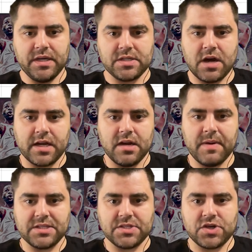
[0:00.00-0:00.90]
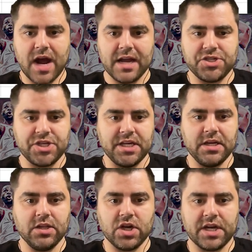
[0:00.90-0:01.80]
talking about strategy,
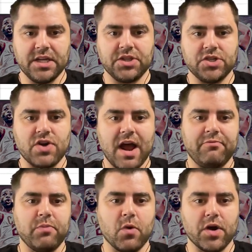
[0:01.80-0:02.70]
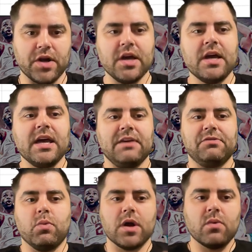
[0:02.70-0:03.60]
looking at the draft board. If
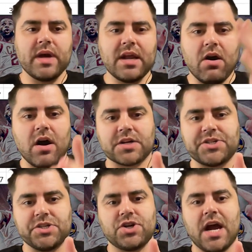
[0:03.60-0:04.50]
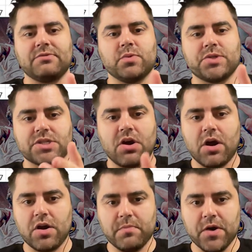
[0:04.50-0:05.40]
you want to win an auction draft, which is
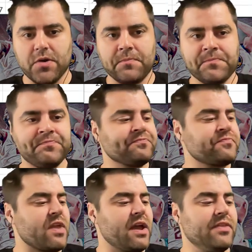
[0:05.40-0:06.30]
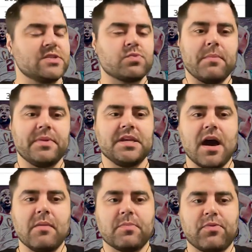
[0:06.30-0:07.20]
hard mode, and this
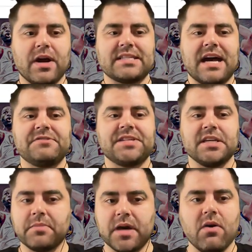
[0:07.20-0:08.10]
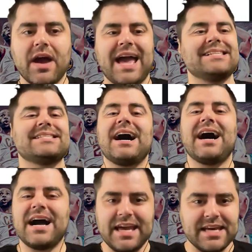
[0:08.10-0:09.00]
Wembanyama price, I've seen him go as
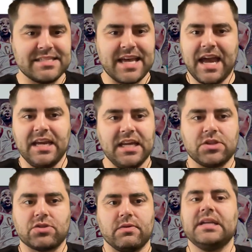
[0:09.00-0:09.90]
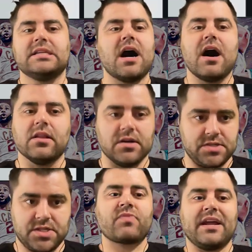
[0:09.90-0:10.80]
high as
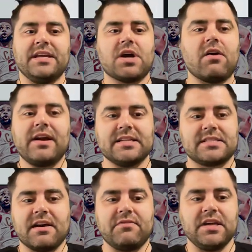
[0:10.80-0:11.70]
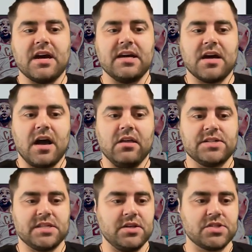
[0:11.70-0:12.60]
$83, and he's already at
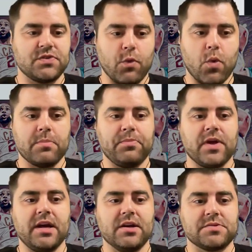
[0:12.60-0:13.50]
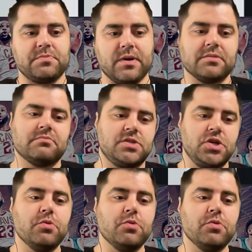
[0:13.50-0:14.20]
$79. And there's two